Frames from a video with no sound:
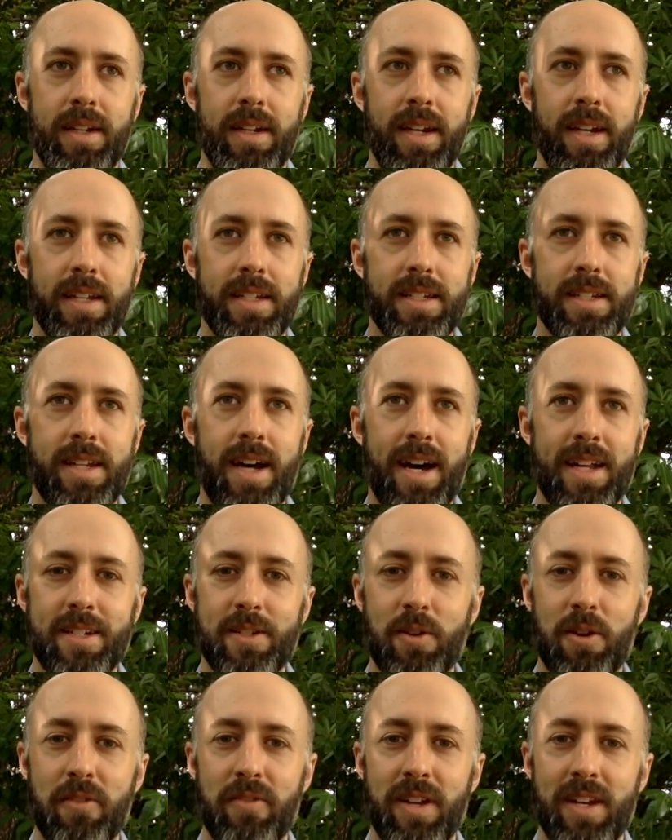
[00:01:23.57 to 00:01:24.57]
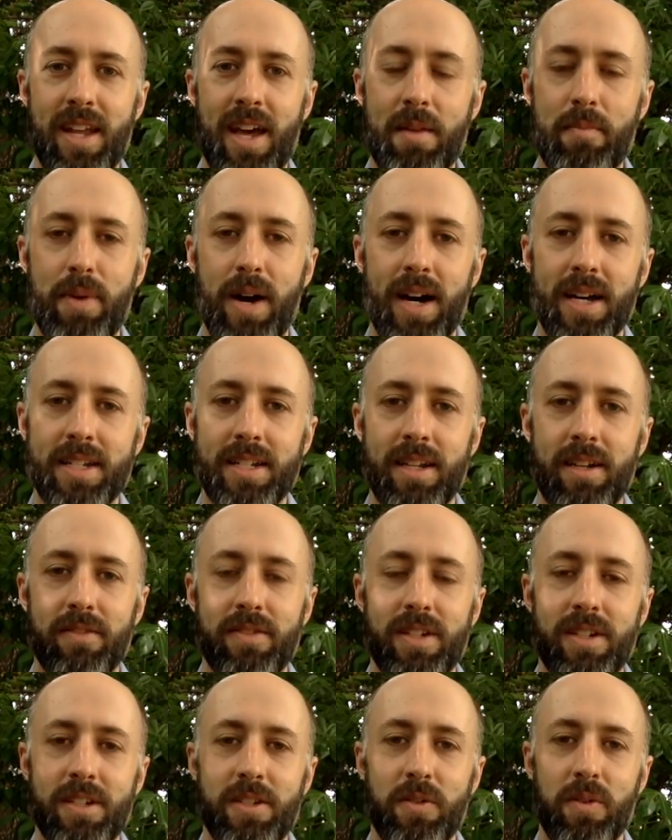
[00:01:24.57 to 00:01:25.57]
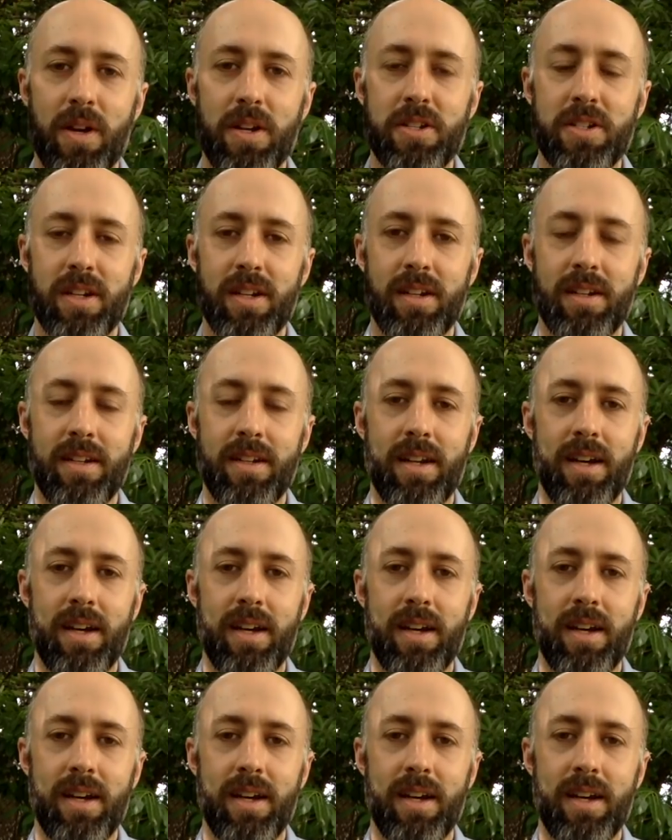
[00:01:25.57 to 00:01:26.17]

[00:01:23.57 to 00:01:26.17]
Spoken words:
it's not sort of a net positive situation.